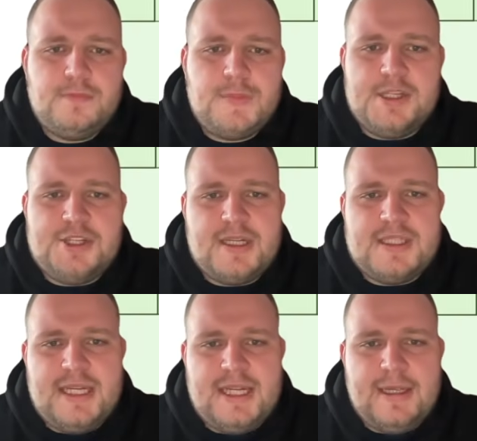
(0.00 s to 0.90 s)
As you can
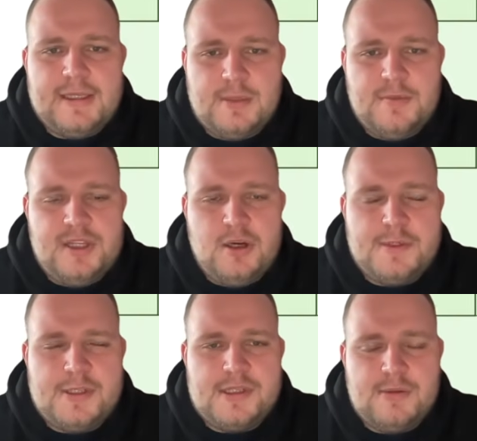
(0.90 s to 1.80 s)
see here, some of the
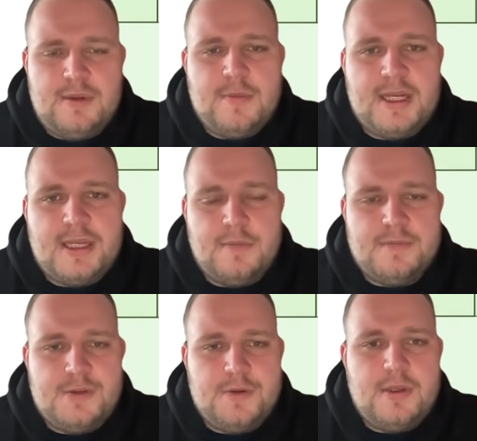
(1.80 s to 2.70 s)
options that we might come
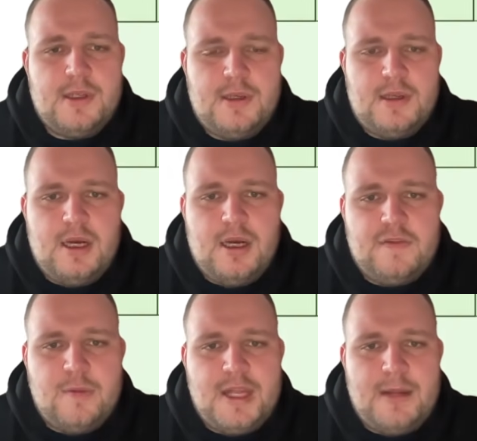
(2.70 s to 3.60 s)
to
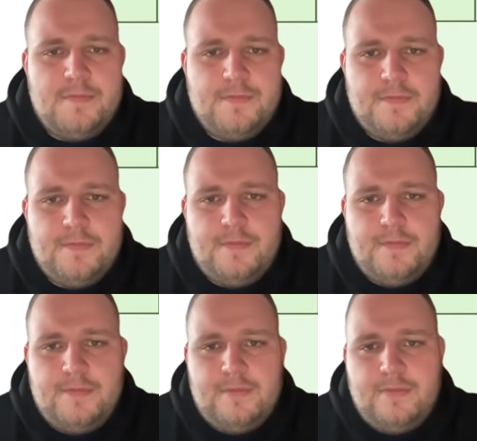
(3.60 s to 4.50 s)
from that.
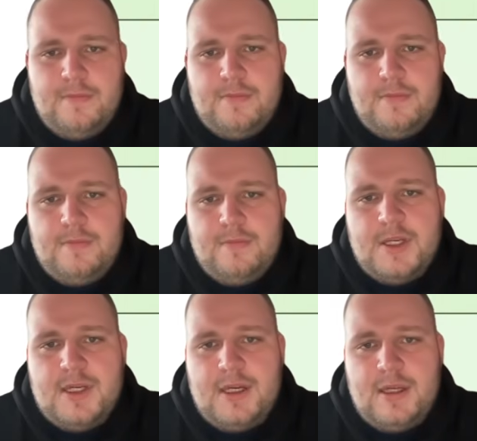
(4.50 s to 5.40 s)

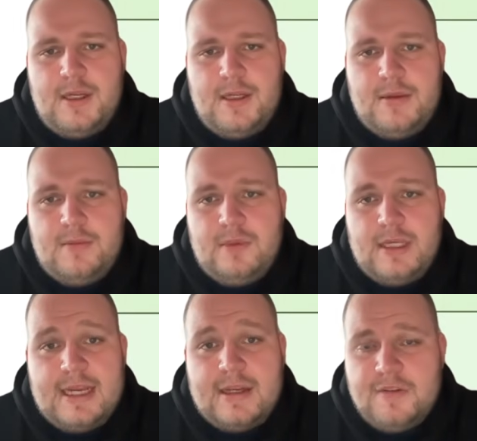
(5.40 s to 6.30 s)
But
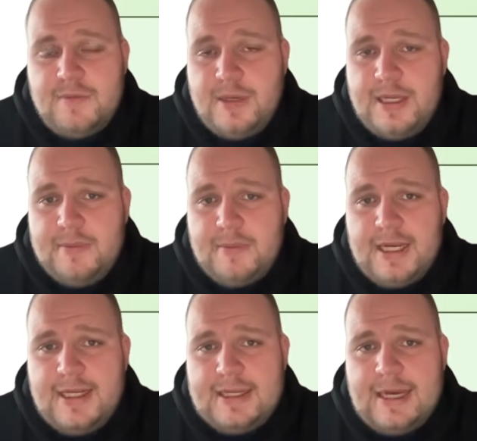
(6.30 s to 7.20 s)
again, if we
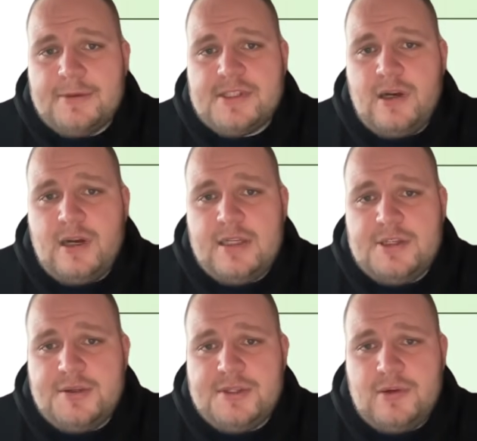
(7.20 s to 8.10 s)
played outside, as
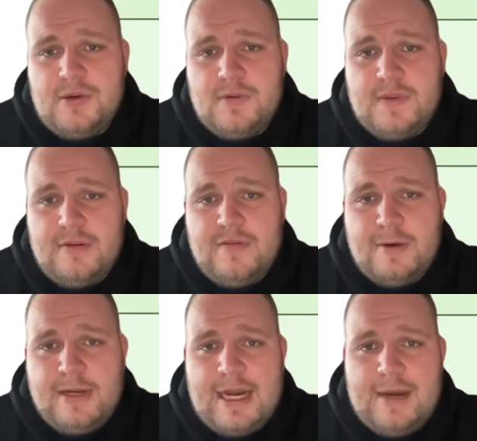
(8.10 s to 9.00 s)
you saw, they're
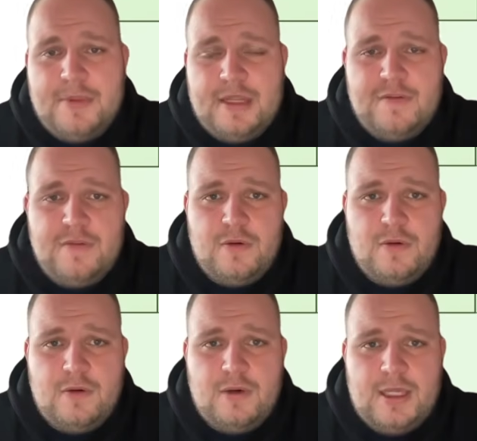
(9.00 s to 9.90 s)
very happy
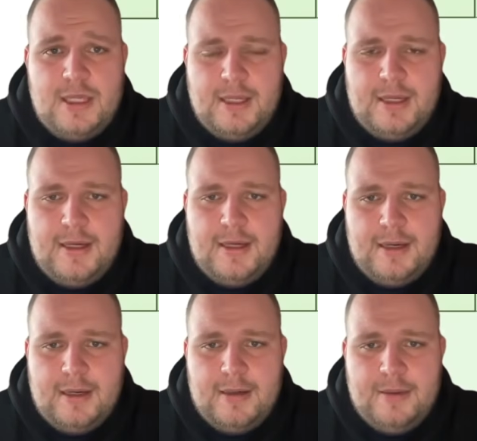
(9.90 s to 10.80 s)
for
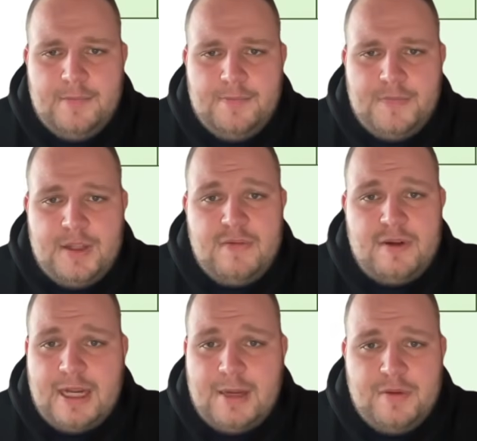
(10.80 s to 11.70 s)

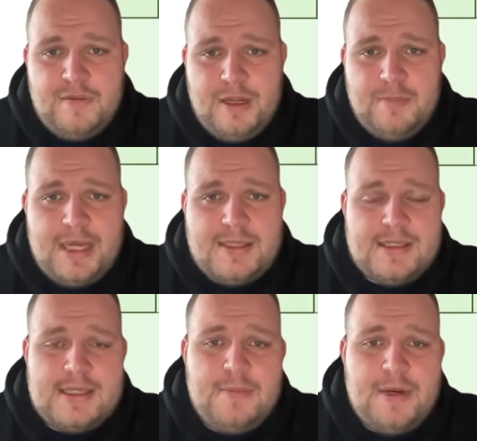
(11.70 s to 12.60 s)
their back to
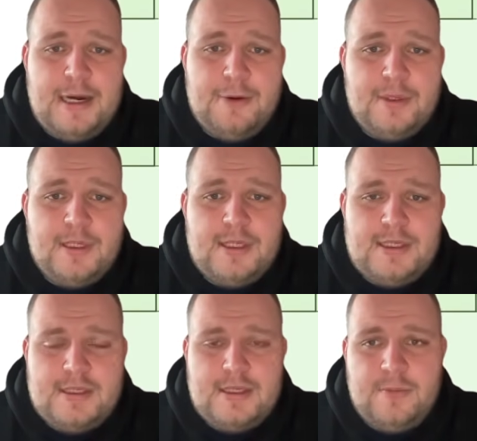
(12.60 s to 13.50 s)
step out.
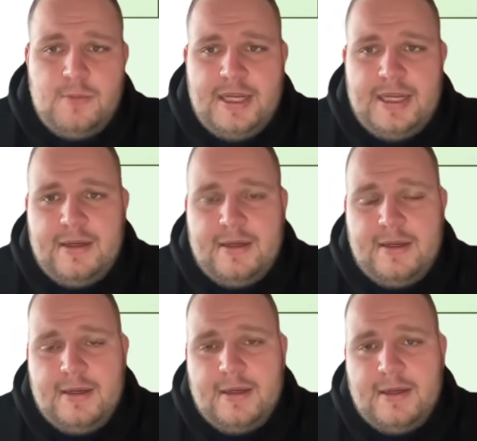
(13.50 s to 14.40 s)
So then we
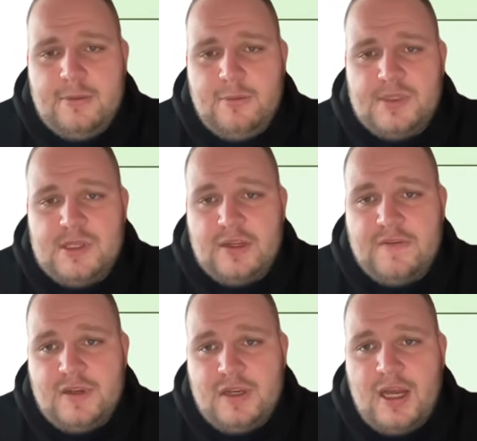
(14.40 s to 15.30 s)
was looking
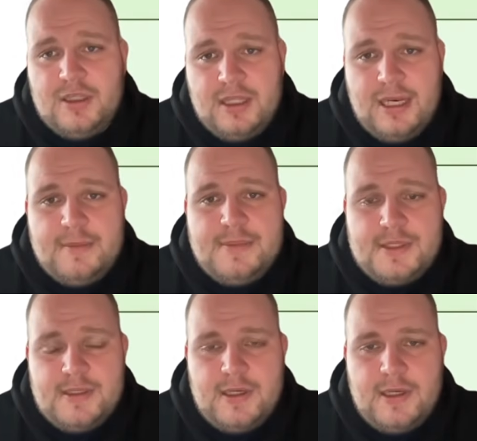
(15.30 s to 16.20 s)
for like
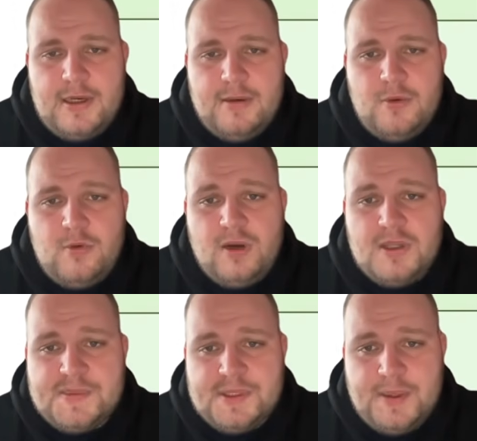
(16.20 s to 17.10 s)
underlaps or
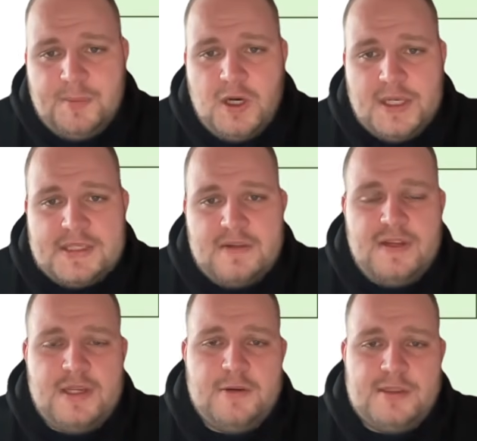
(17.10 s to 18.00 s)
runs between widest
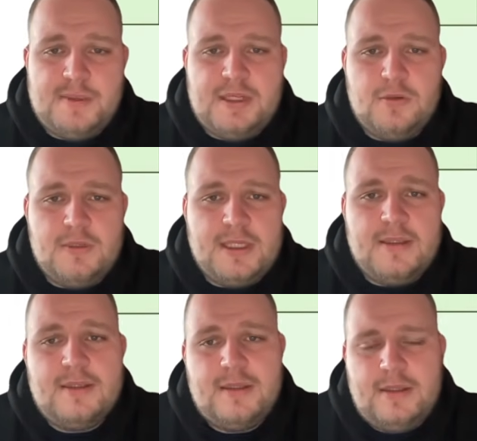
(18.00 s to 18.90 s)
defender, as we called
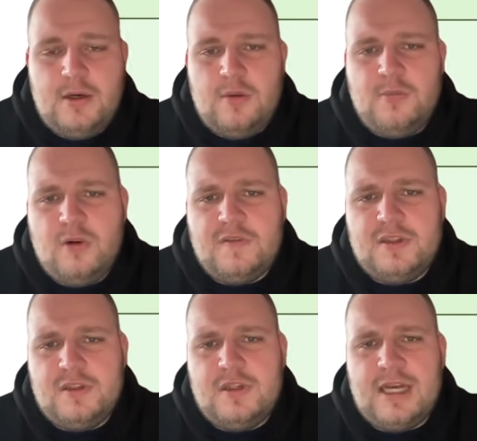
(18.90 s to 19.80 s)
it. Or more
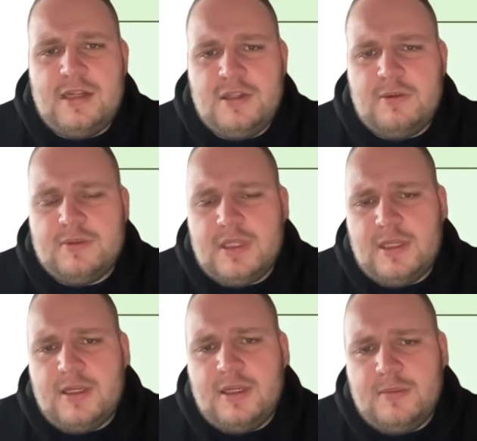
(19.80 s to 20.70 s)
often than that,
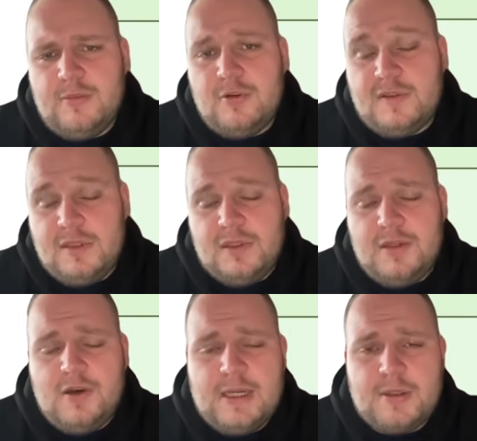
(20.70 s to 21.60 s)
more often than
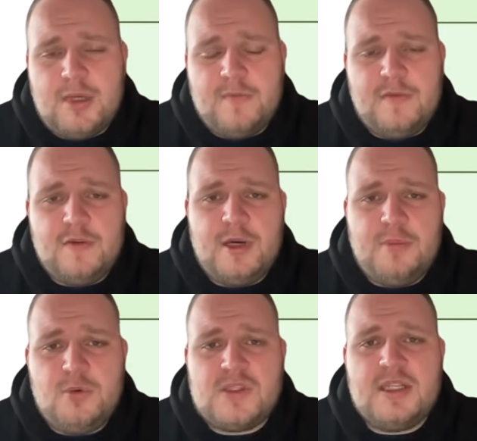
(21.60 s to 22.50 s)
not, that would come from our
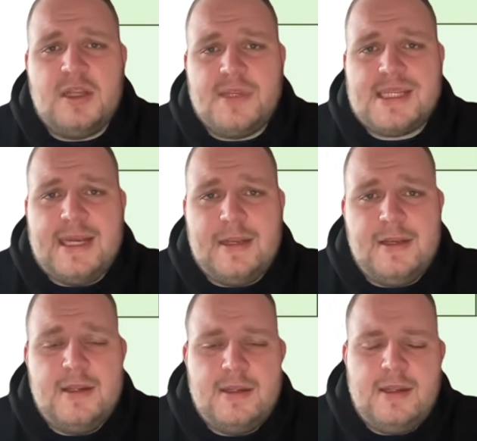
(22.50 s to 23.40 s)
ball side number
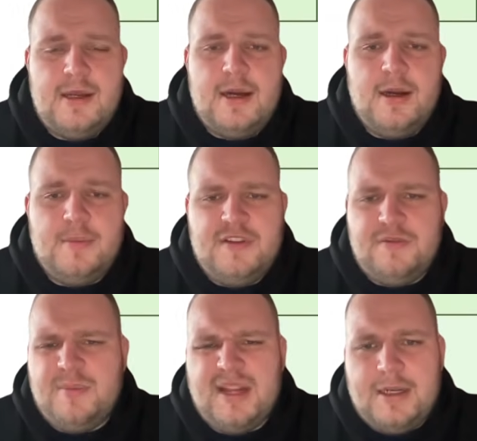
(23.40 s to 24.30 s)
10. If
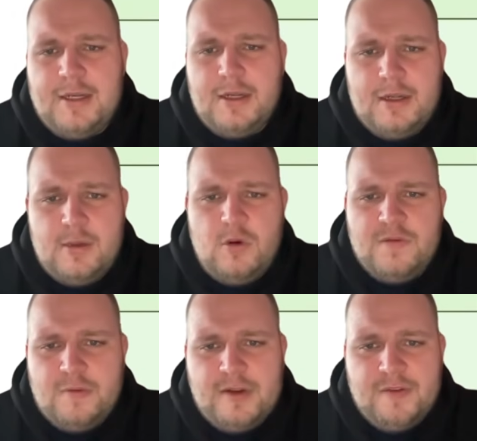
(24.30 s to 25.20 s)
we played in a
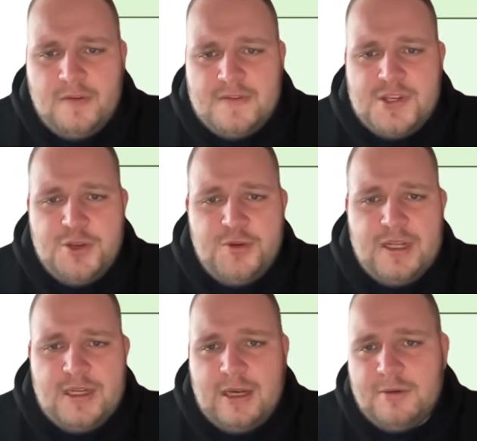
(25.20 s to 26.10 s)
1-3-5-2,
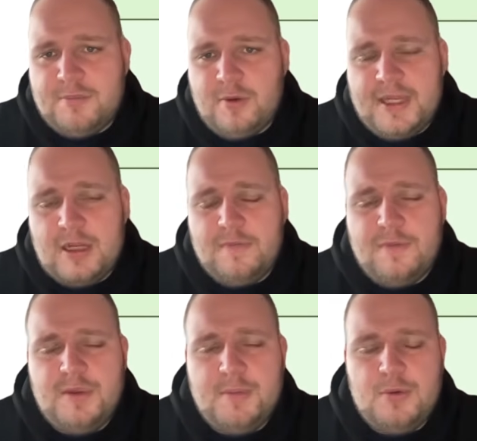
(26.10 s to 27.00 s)
then that would probably come
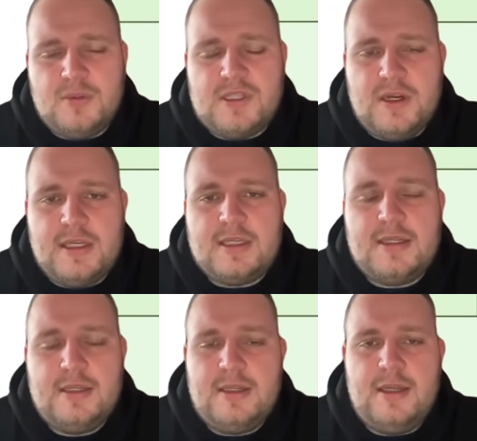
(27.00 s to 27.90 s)
from the ball side
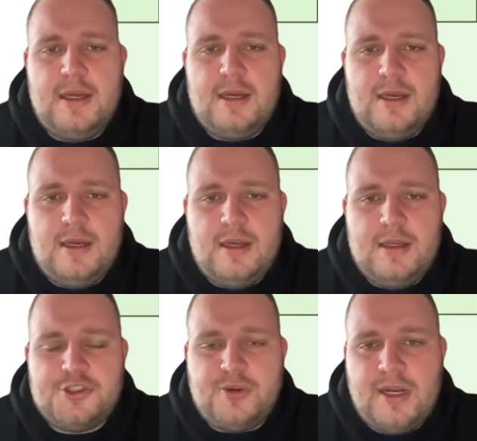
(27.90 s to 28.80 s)

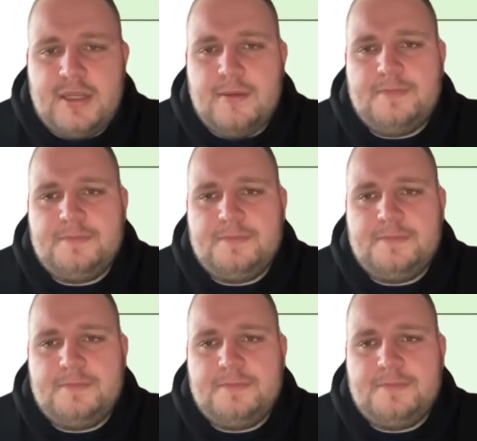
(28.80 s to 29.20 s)
striker.